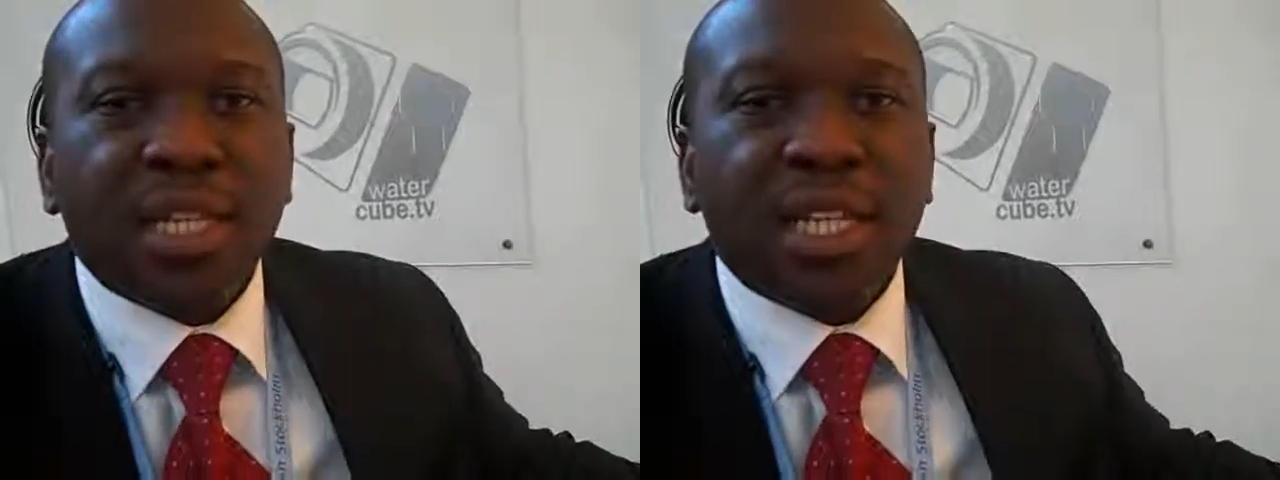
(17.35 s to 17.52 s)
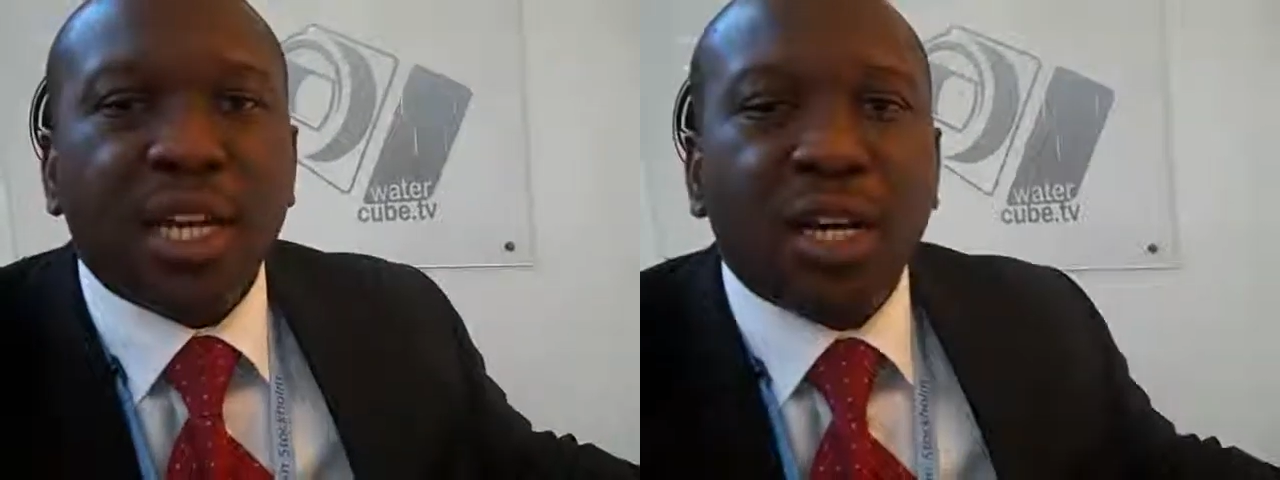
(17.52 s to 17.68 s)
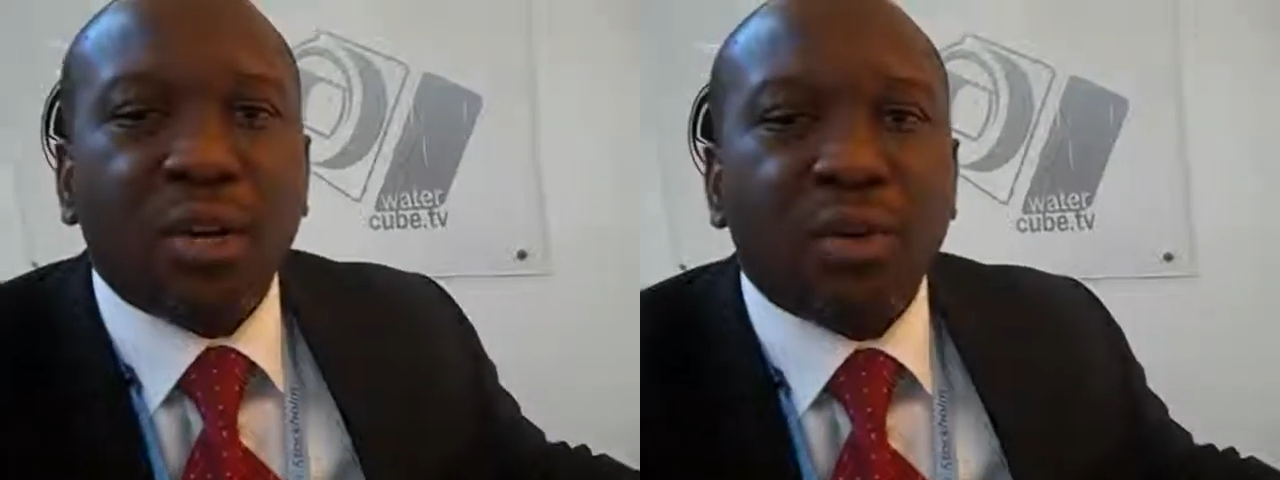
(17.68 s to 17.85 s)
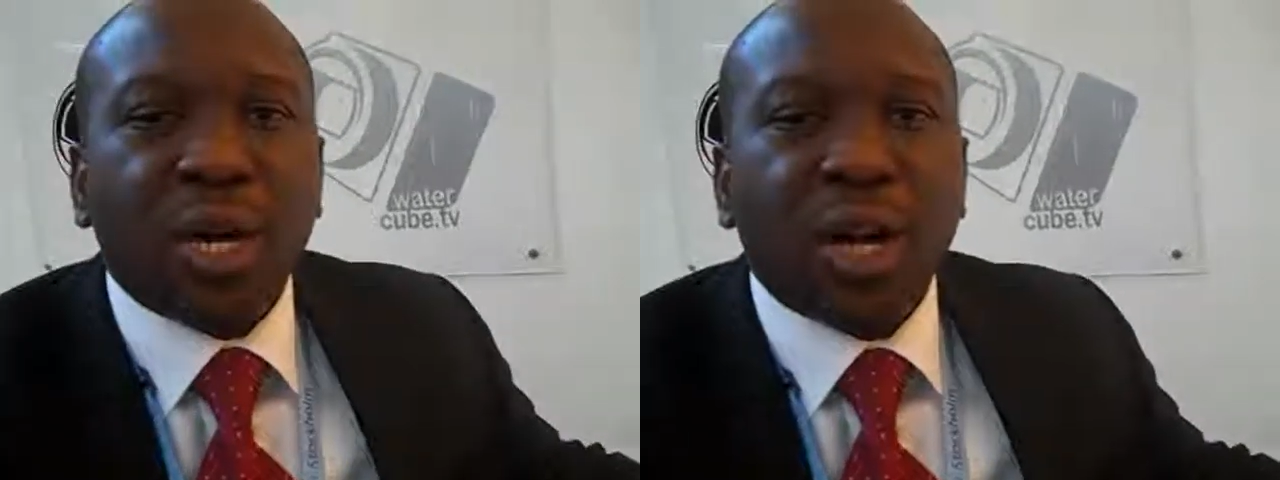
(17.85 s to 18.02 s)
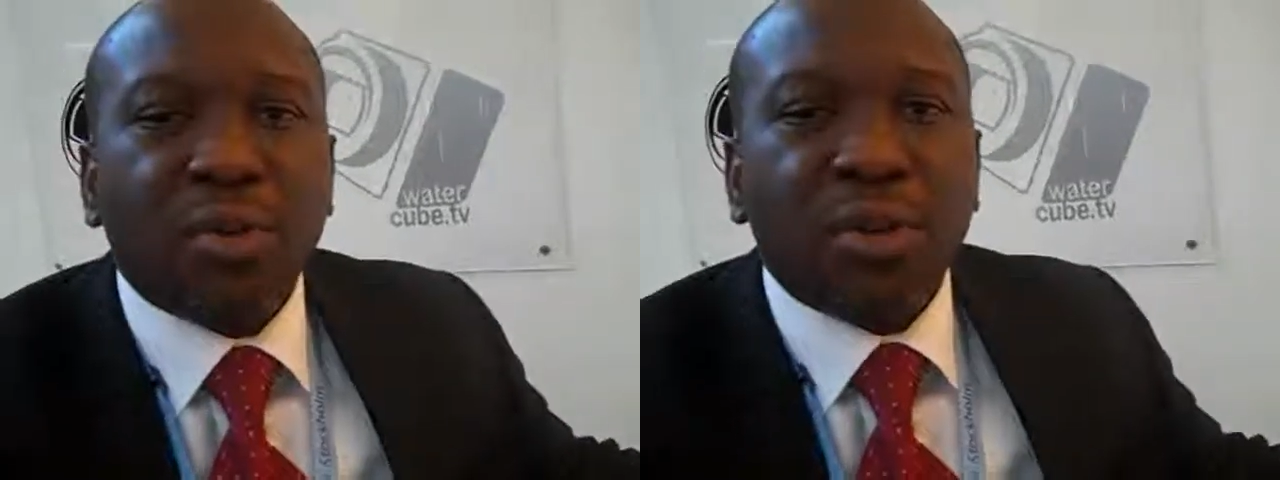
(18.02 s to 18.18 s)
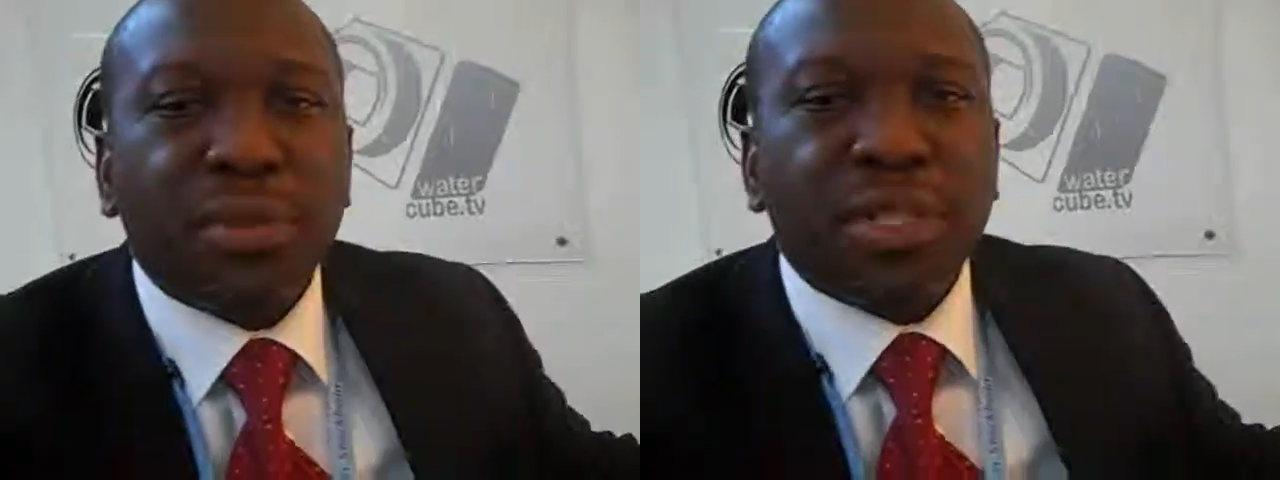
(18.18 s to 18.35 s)
Now,
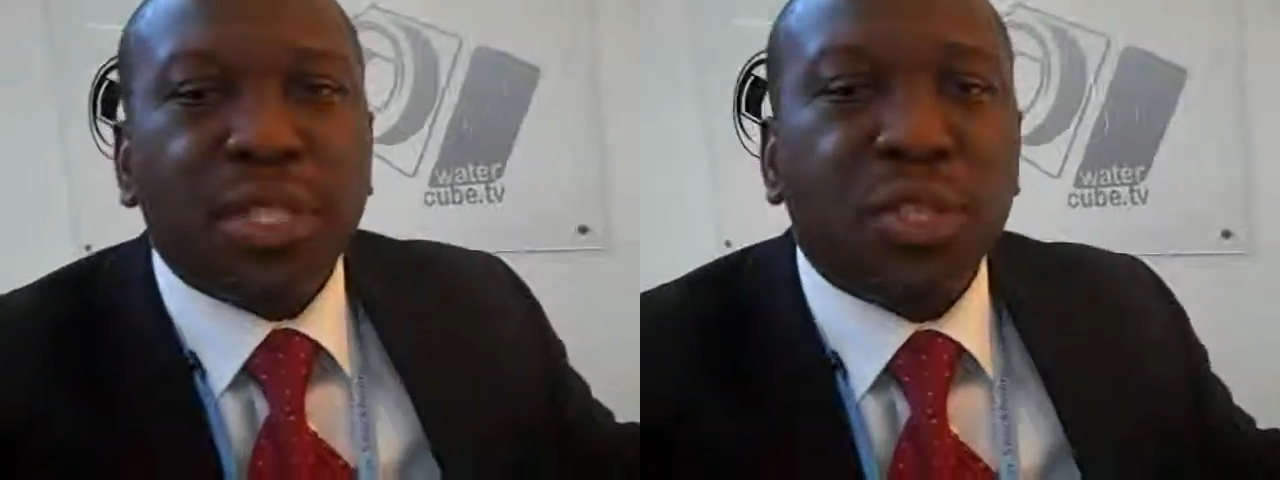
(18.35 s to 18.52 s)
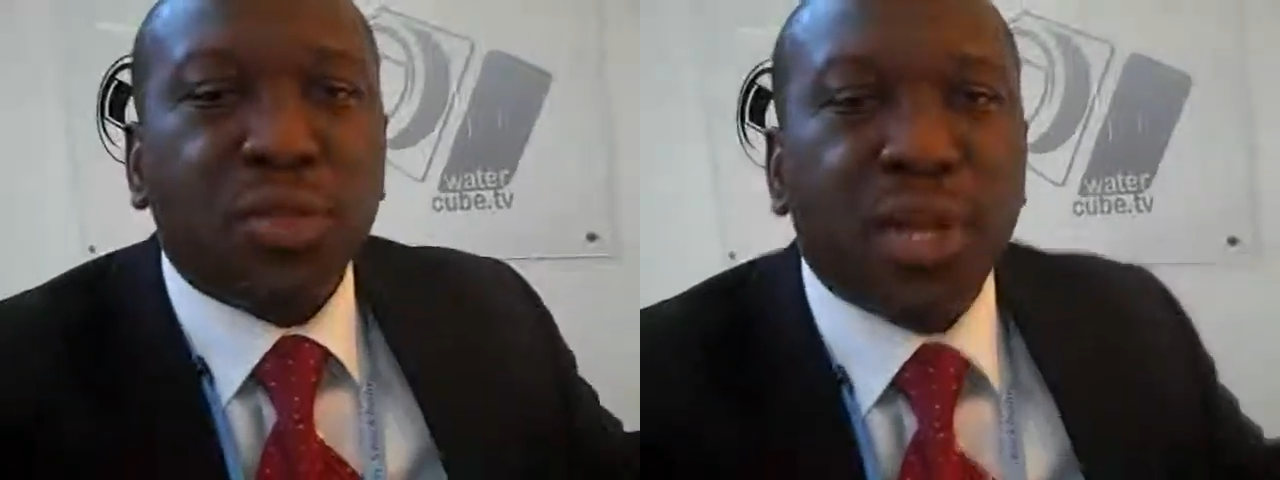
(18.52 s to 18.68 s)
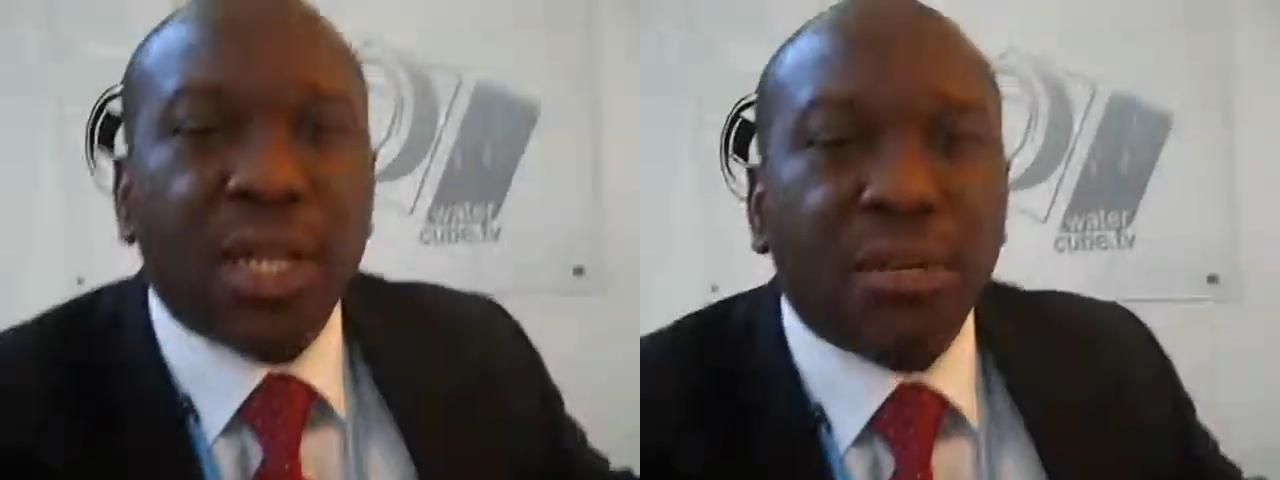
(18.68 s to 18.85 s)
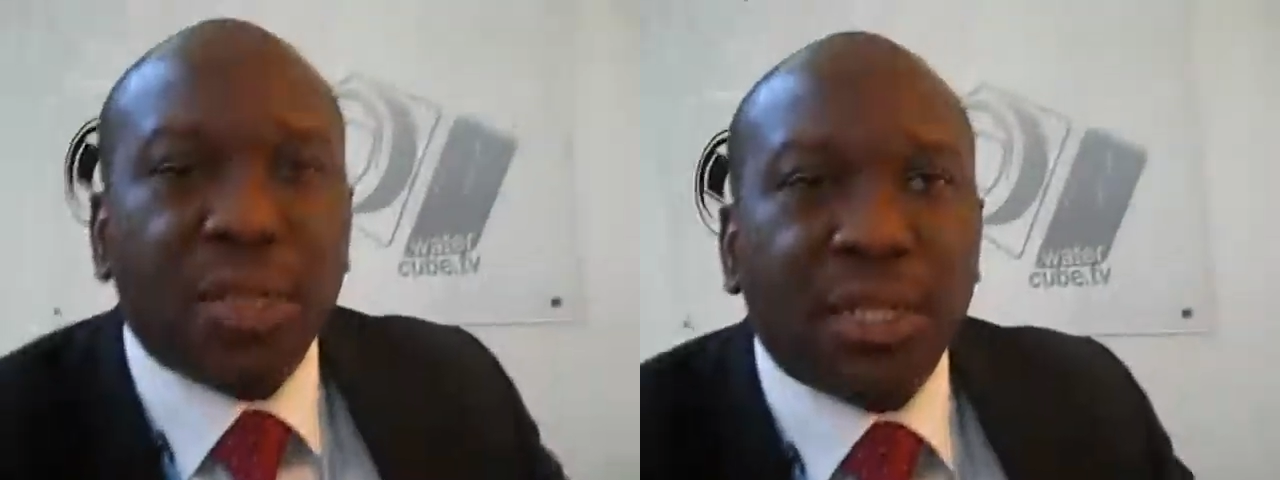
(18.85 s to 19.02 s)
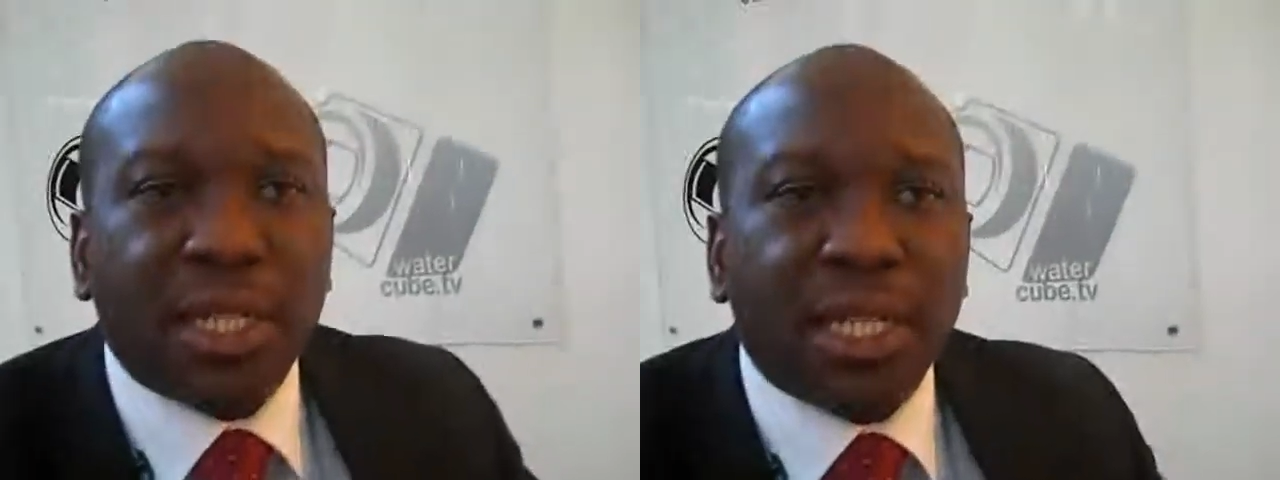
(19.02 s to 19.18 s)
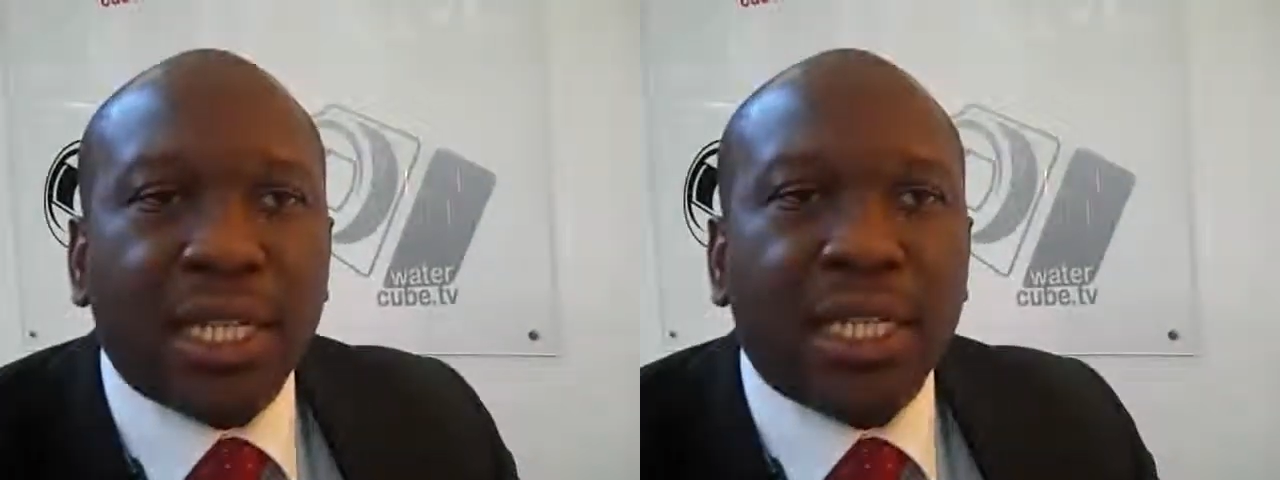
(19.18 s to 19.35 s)
Aqua Vitens Rand Limited